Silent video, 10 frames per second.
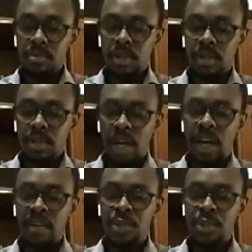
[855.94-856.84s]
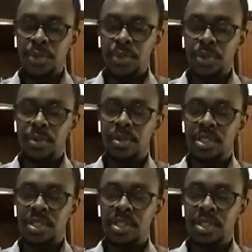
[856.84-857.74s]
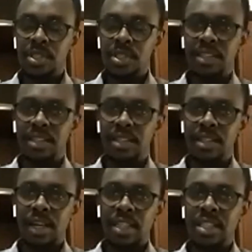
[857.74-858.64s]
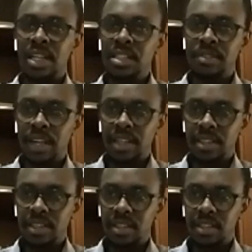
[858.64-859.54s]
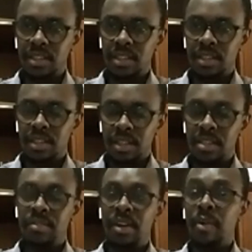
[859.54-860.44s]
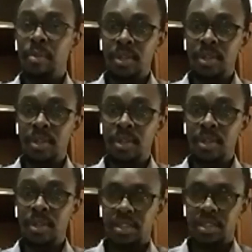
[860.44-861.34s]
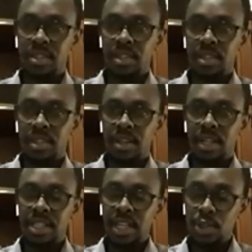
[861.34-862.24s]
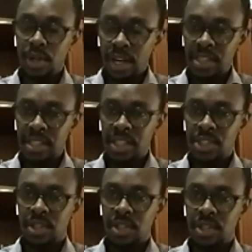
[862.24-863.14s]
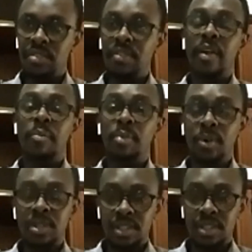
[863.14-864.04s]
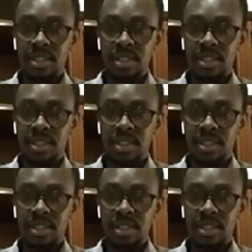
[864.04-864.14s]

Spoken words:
I have to say that a such event is very important. Such organization is very important.